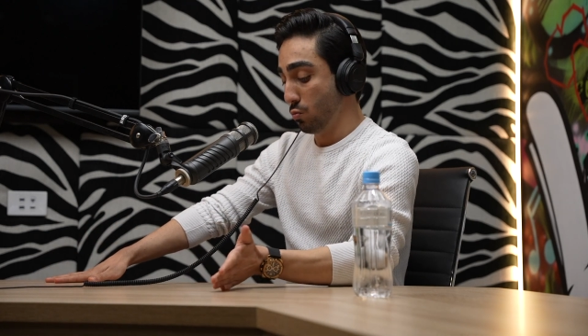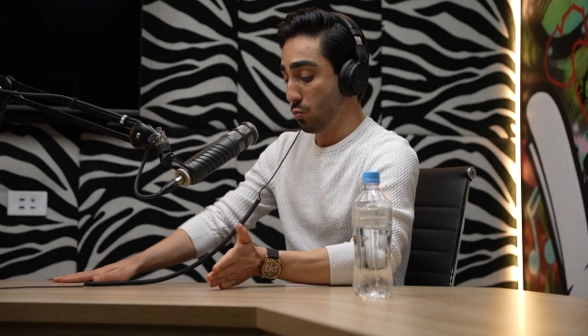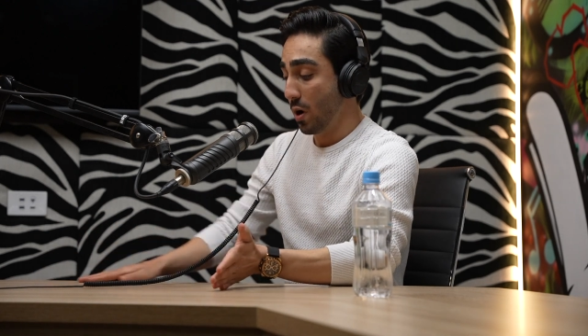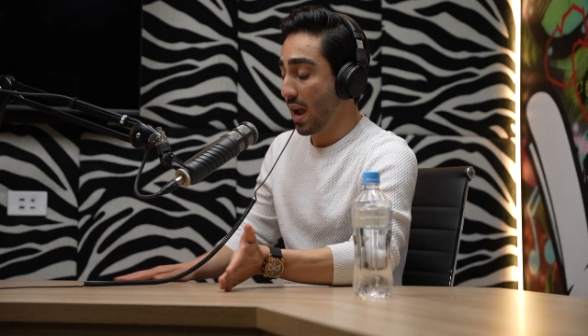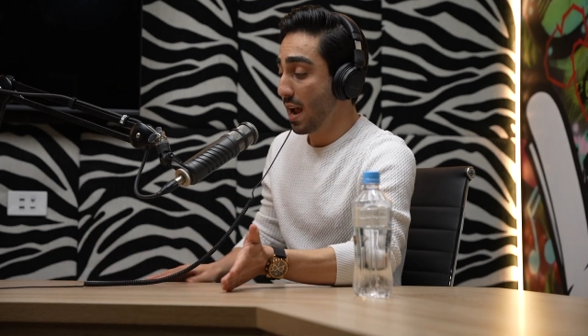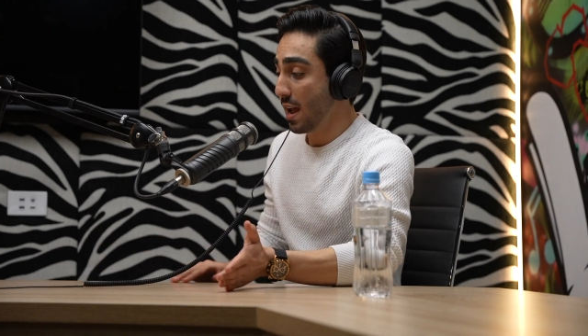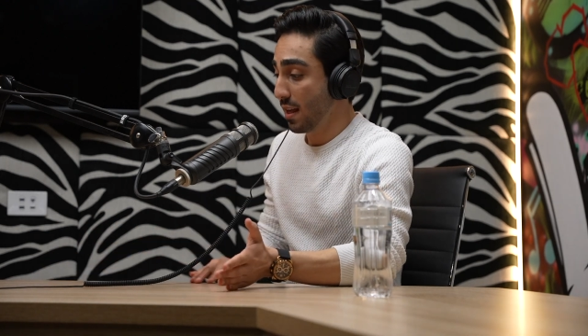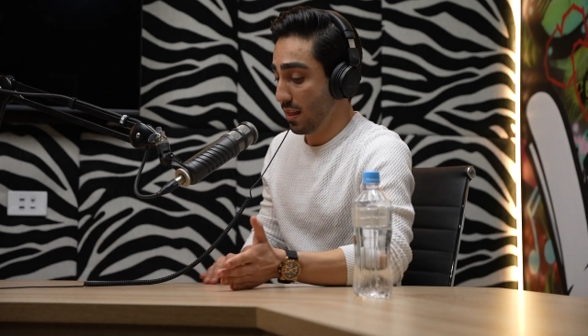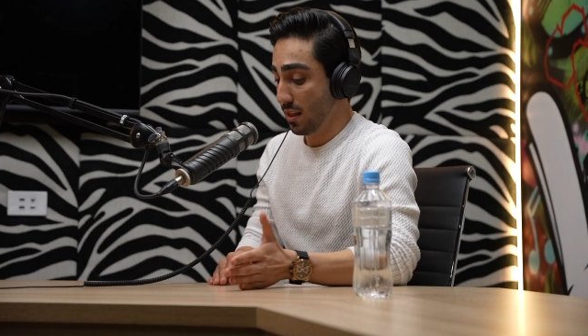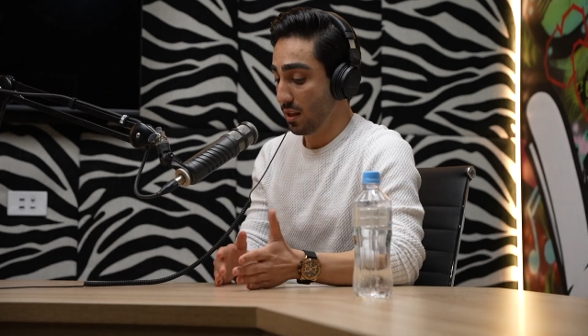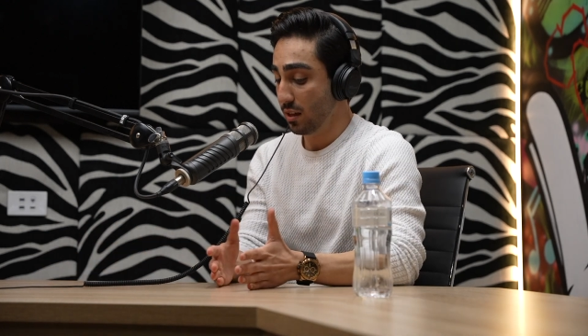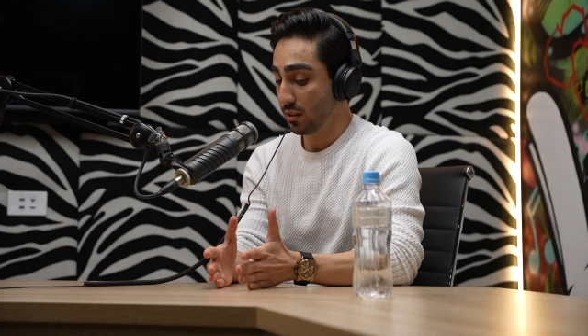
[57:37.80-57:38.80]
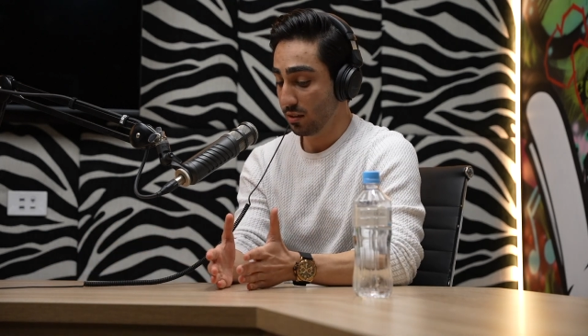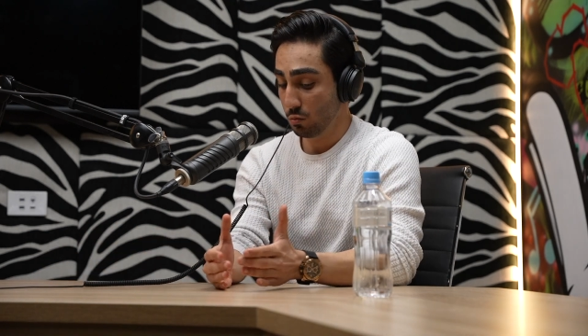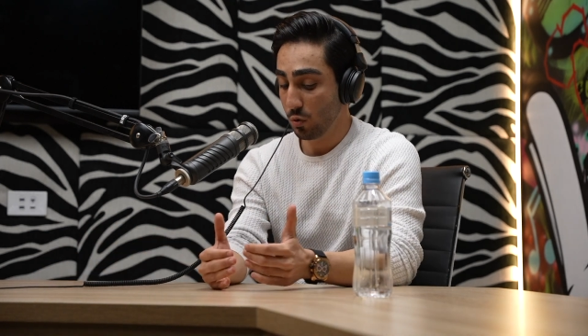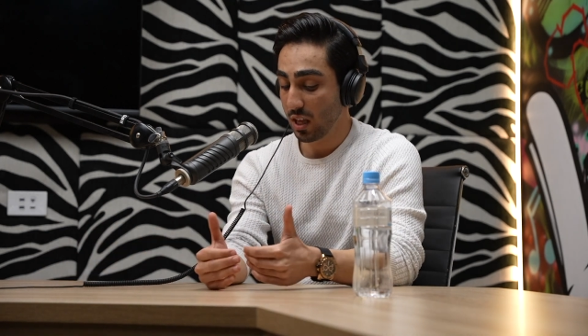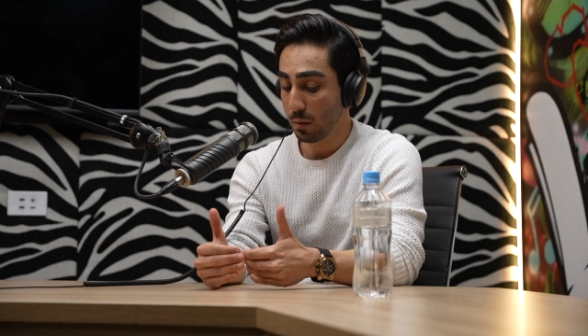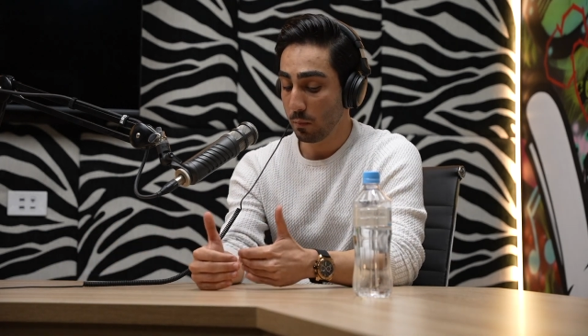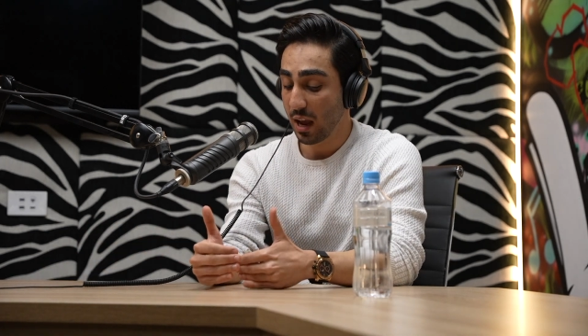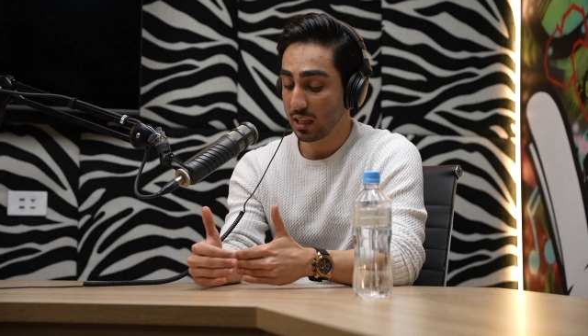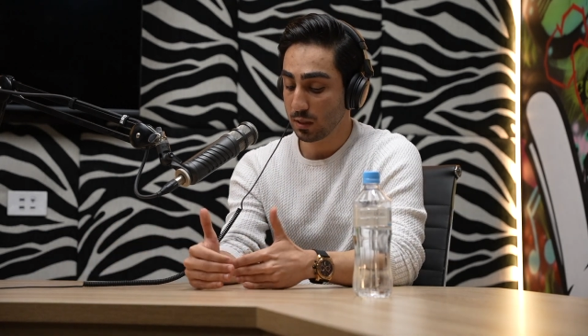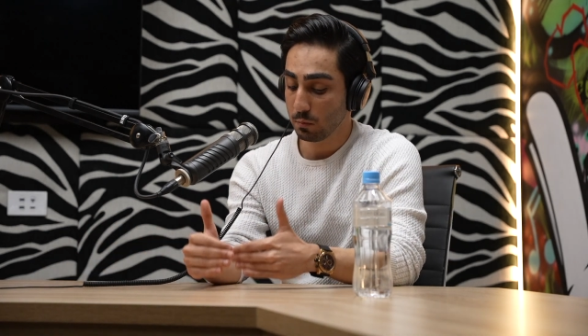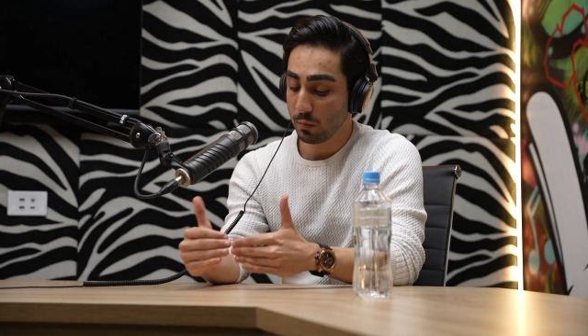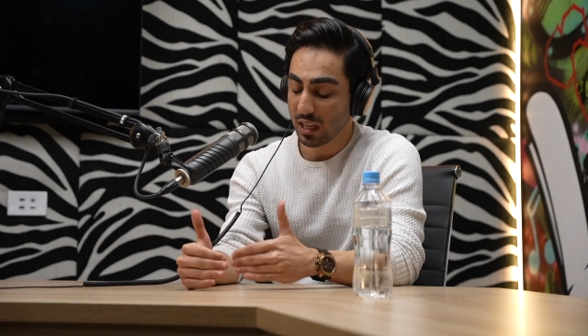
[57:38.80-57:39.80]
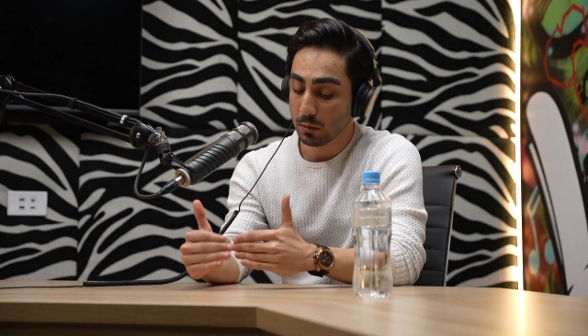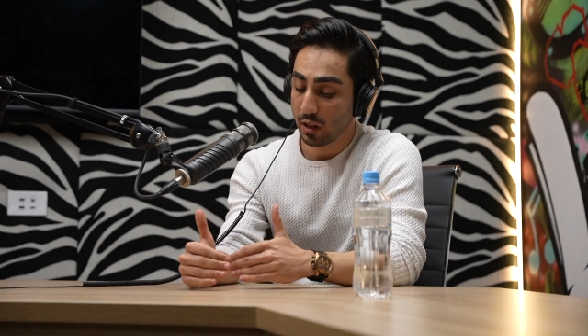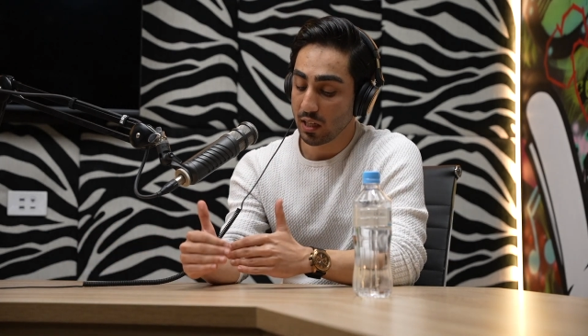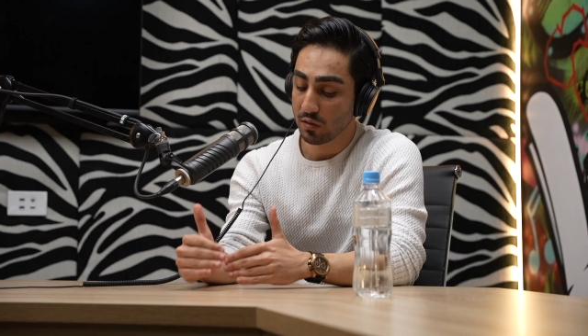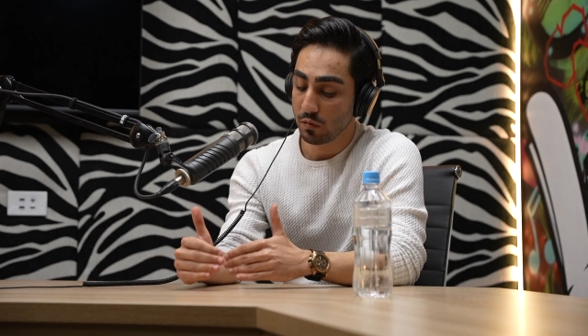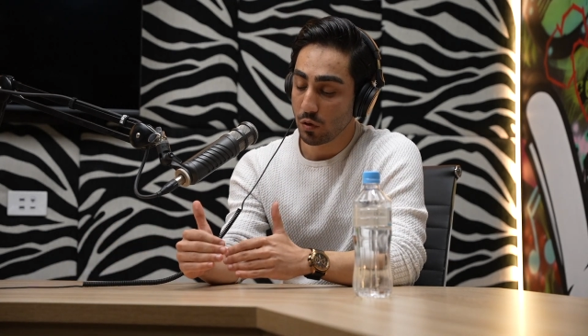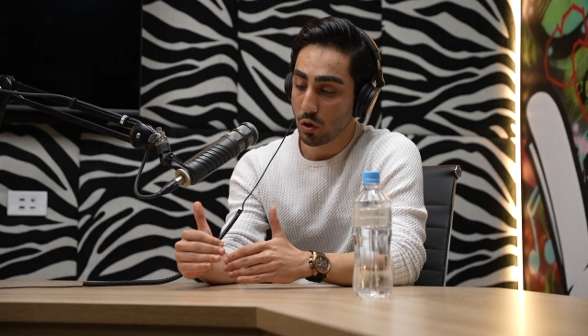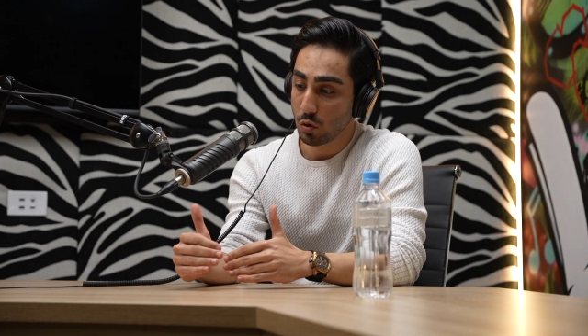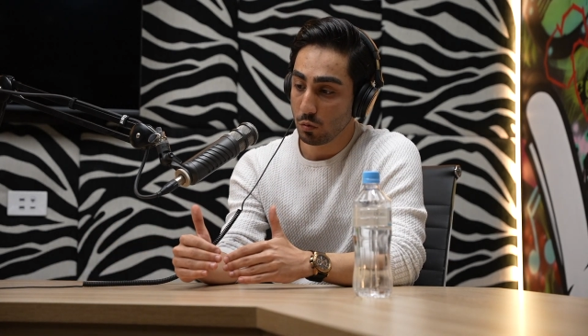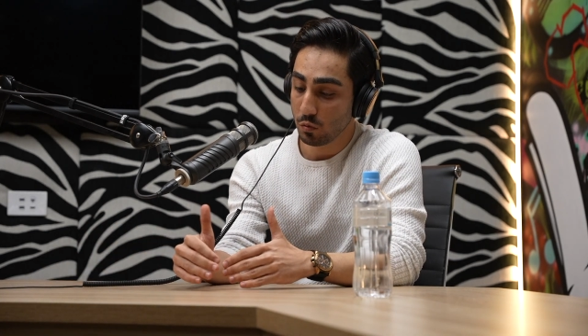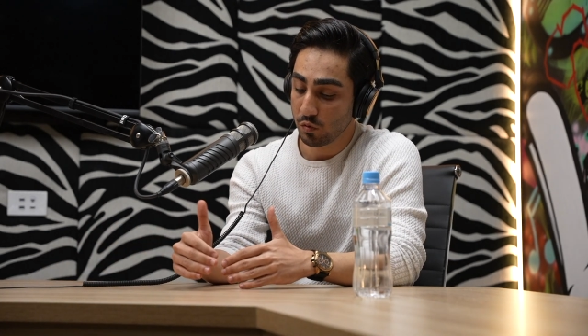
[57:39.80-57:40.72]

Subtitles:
where the best place for you